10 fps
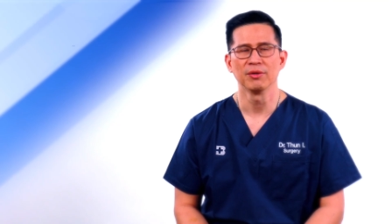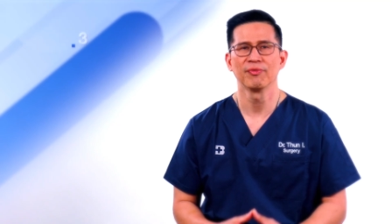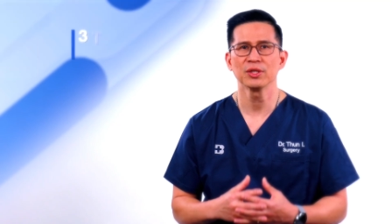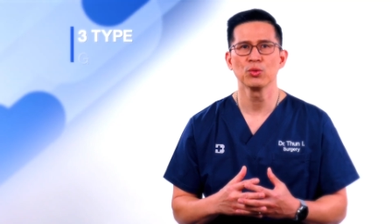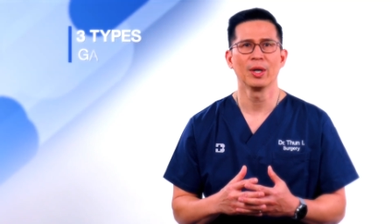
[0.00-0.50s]
The
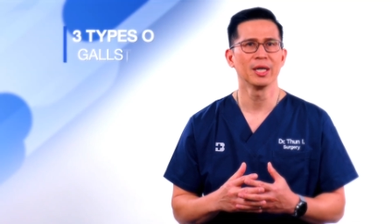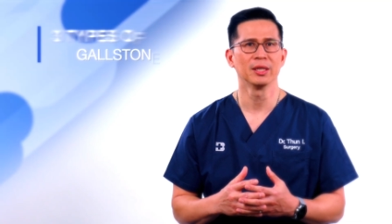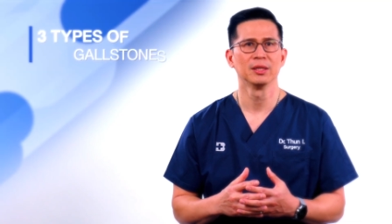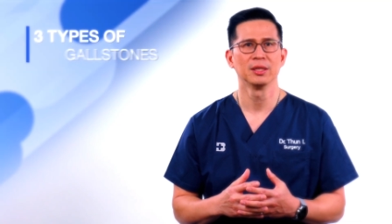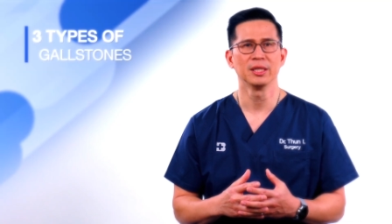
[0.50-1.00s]
first one
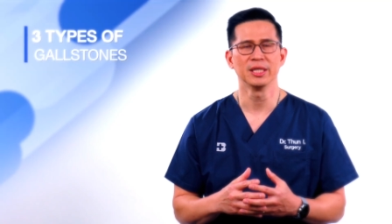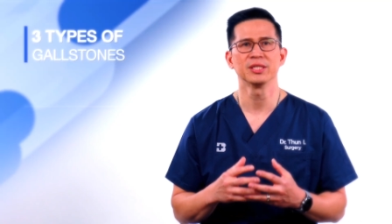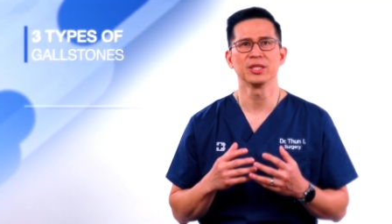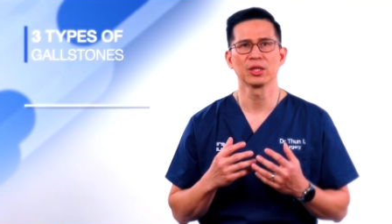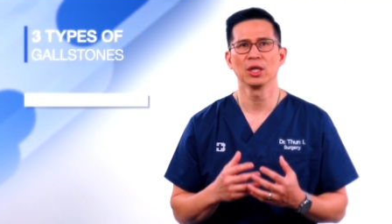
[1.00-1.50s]

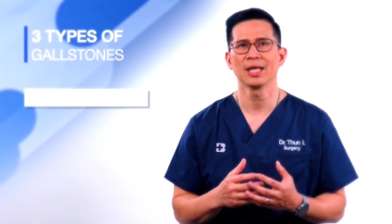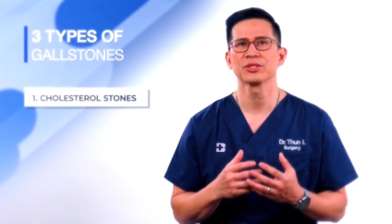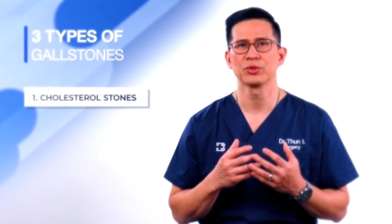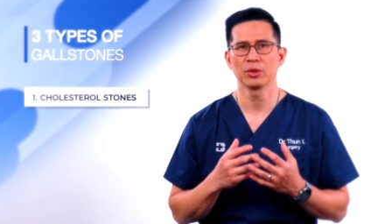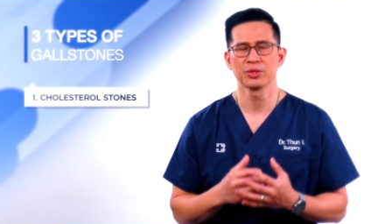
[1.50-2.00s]
is the
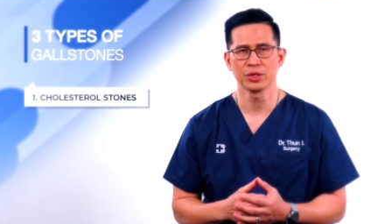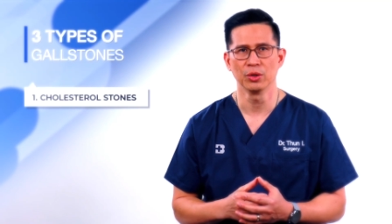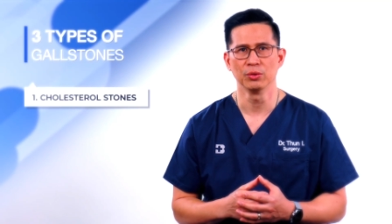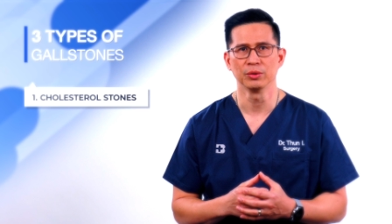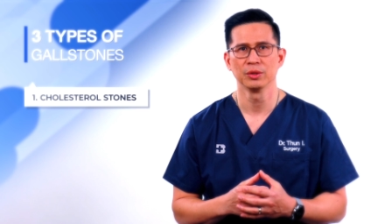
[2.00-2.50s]
cholesterol
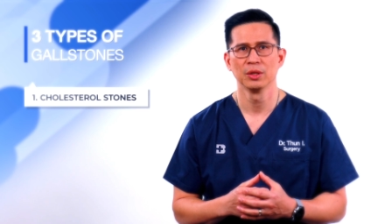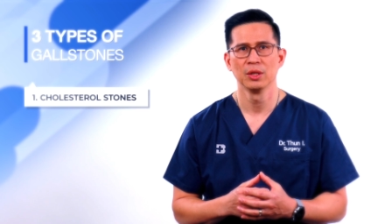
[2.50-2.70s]
stone,